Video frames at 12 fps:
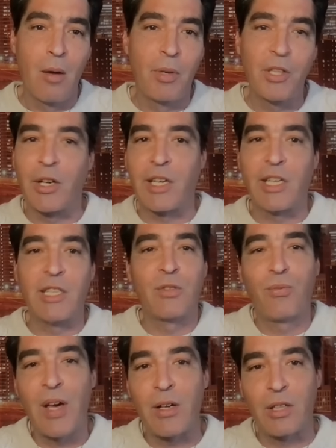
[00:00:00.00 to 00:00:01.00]
But look, it's
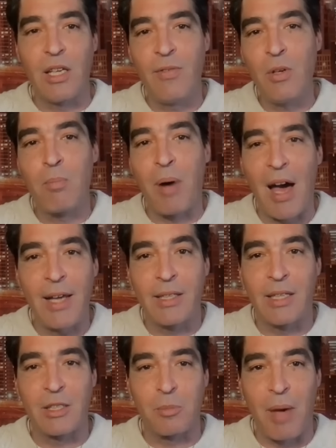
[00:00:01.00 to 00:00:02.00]
failed. Even
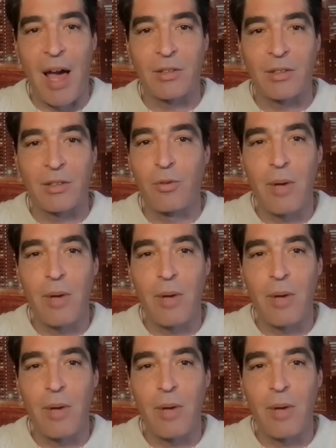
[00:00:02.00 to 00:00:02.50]
Biden has backed off.